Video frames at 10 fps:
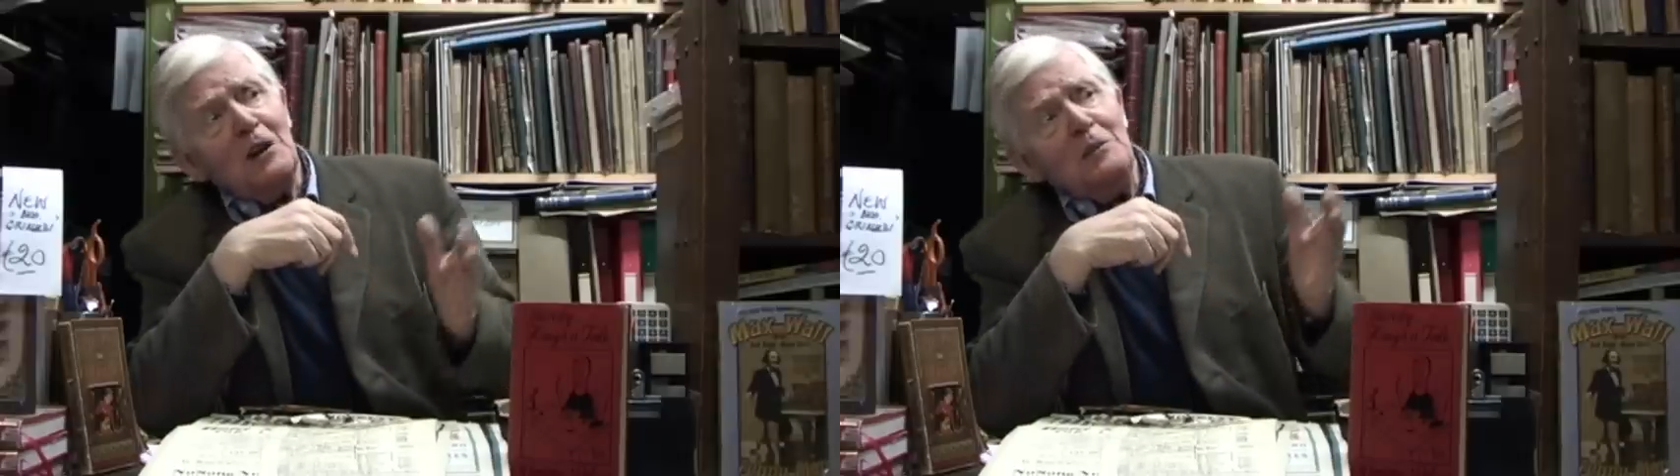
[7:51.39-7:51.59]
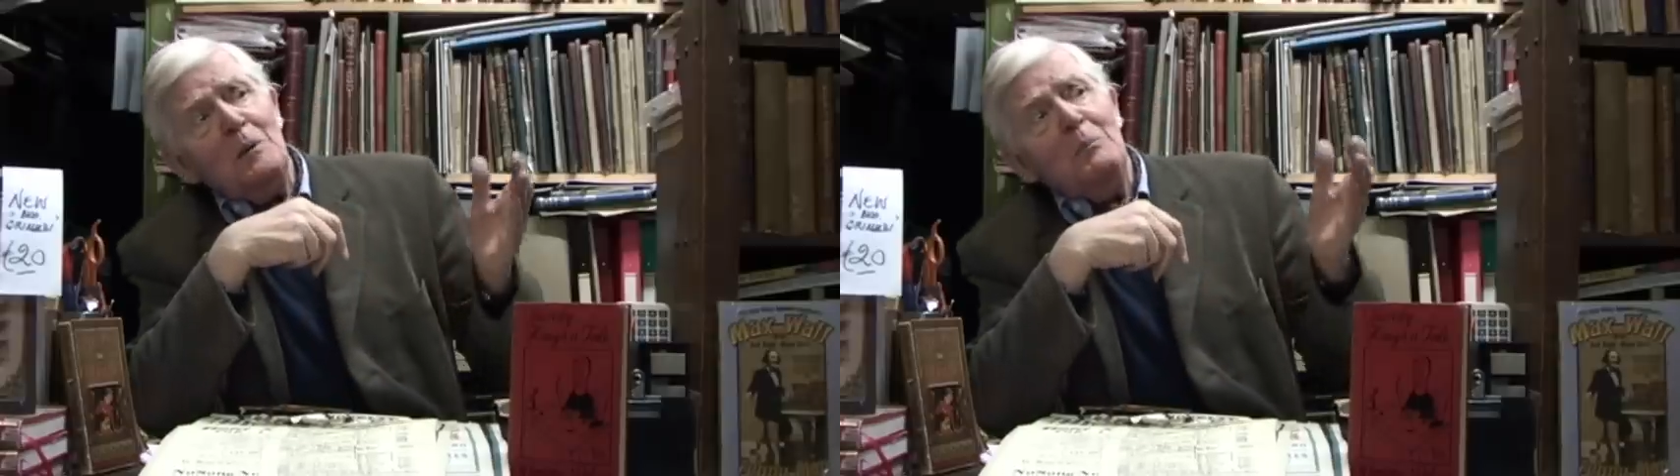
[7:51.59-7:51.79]

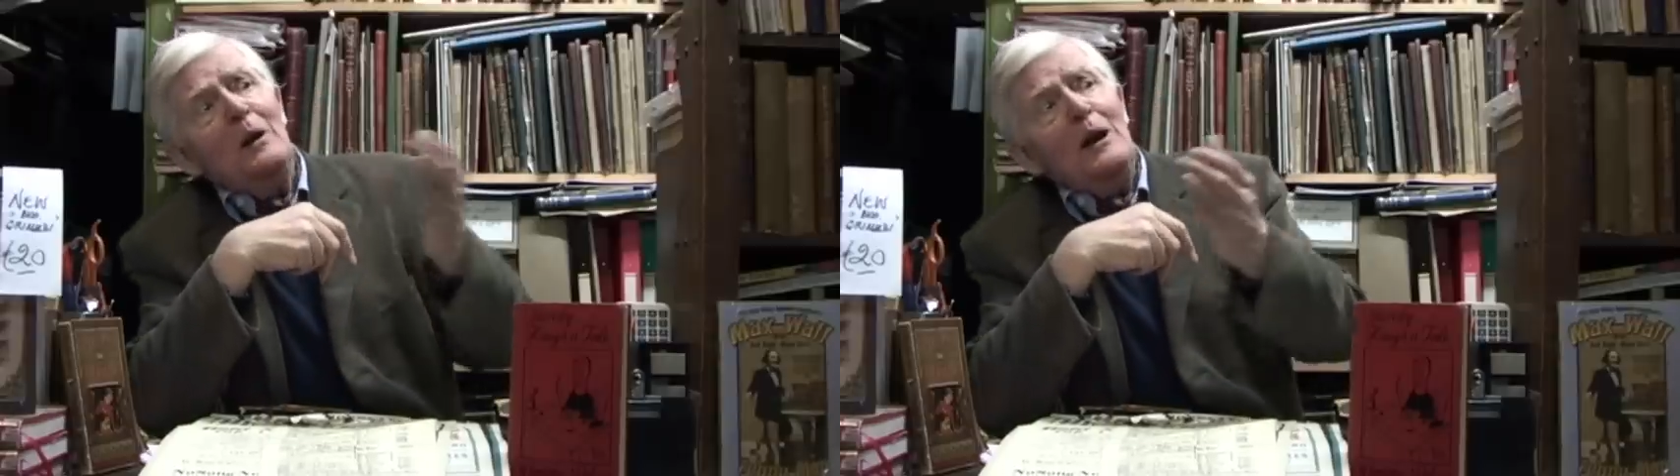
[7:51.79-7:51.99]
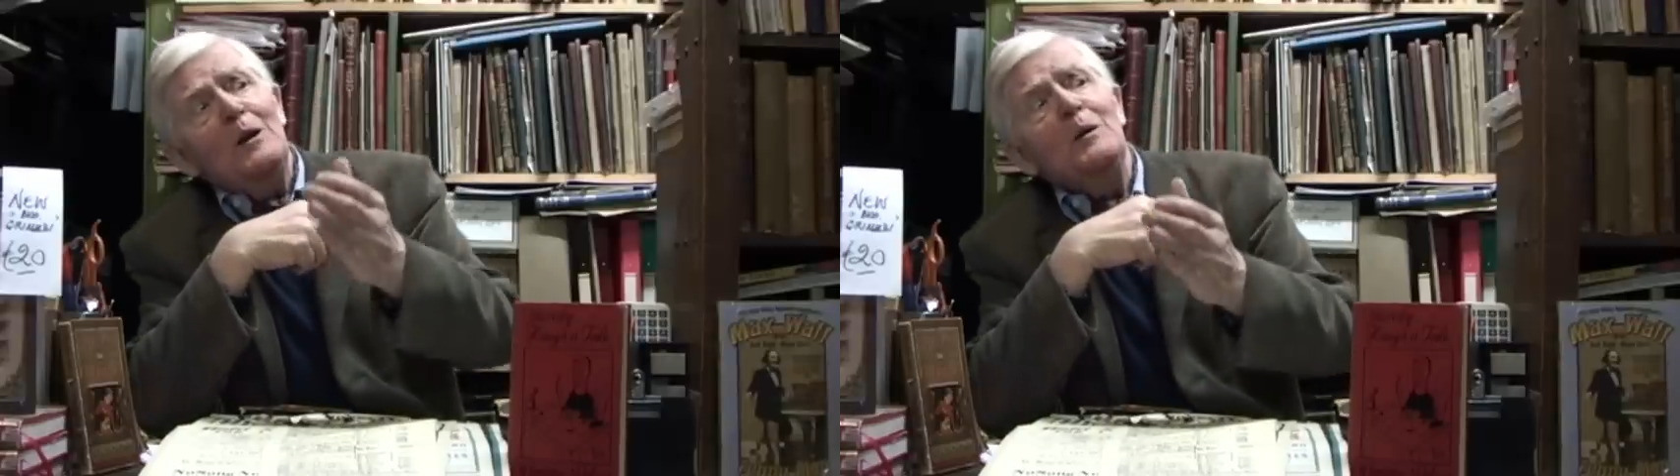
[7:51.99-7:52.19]
going to be
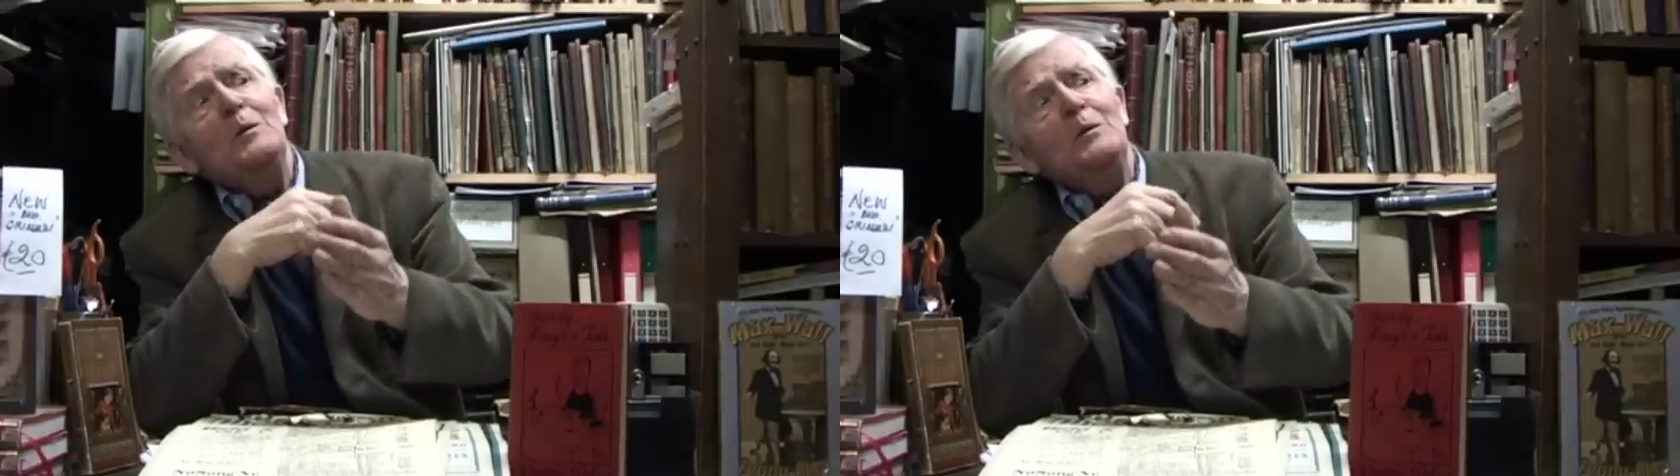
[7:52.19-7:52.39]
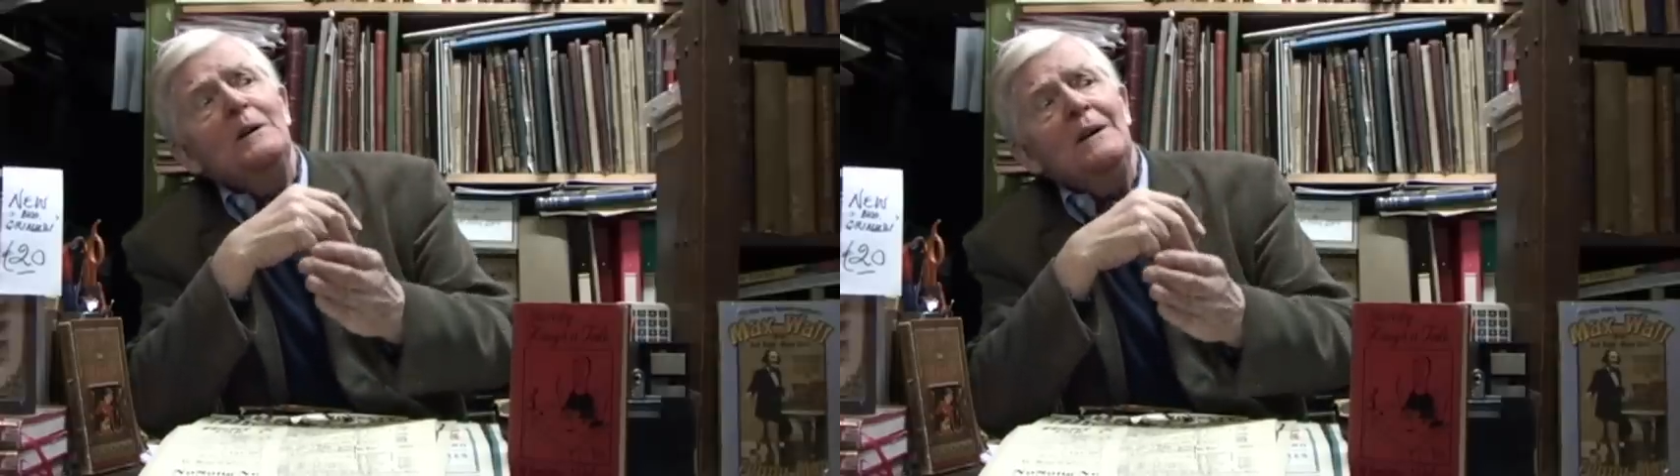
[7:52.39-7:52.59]

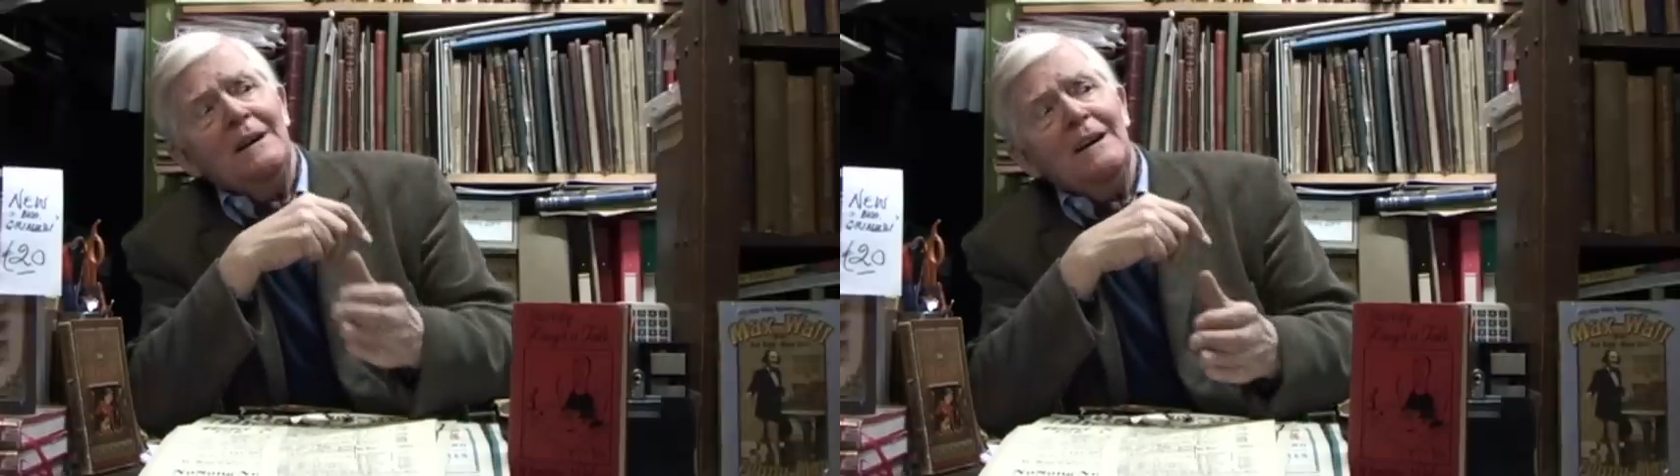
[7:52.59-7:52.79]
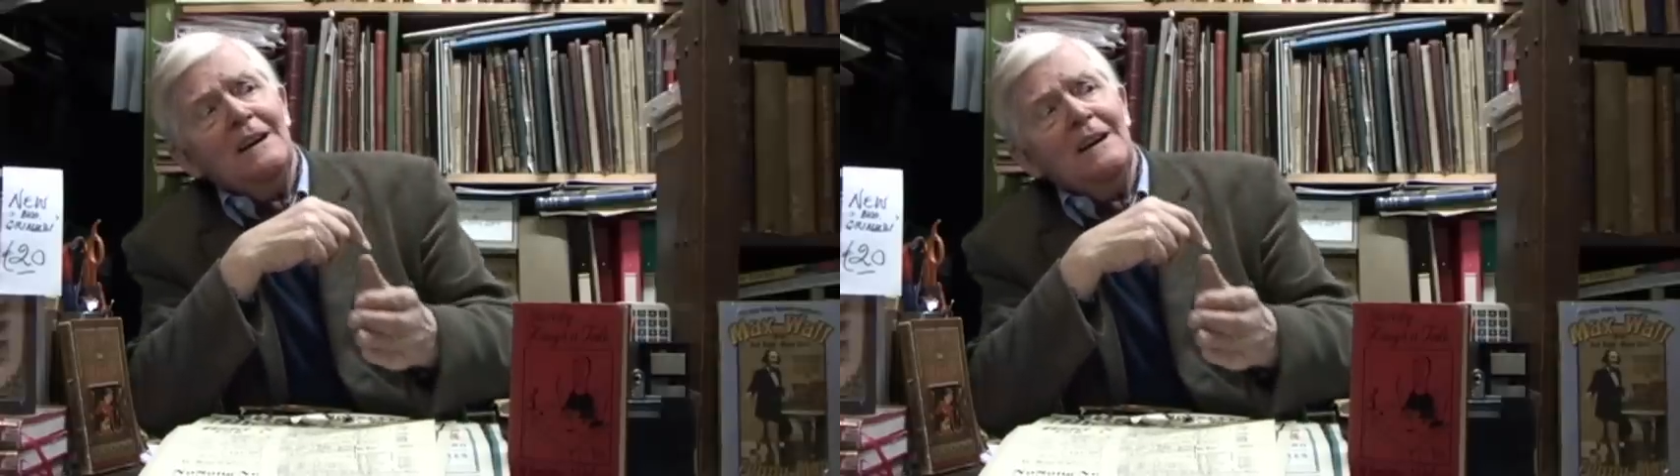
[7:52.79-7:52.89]
blown